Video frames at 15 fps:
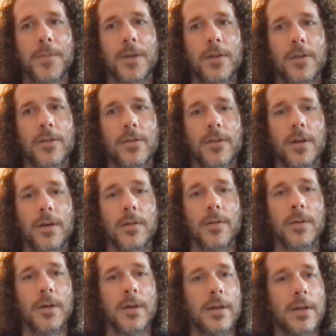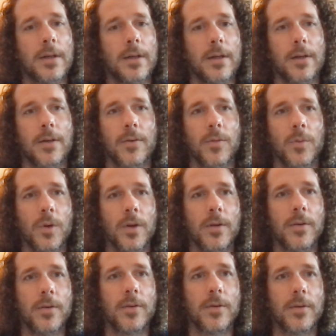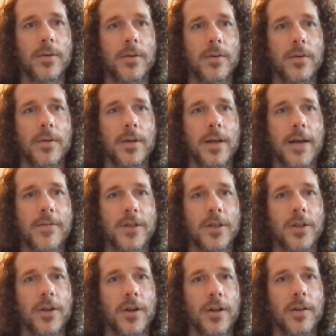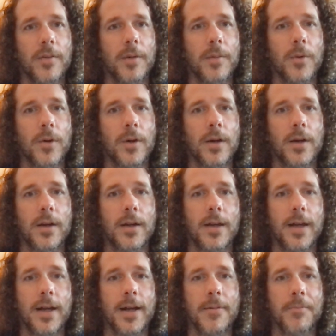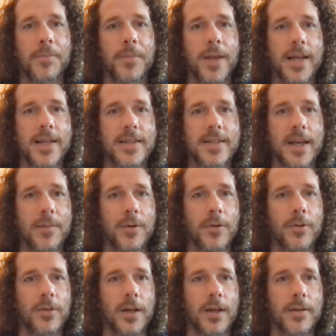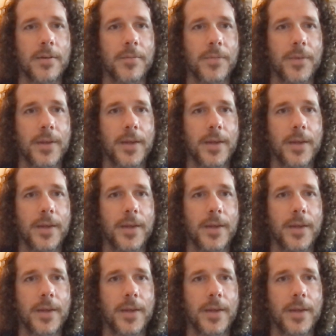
So we'll have to learn a little bit more as time goes on.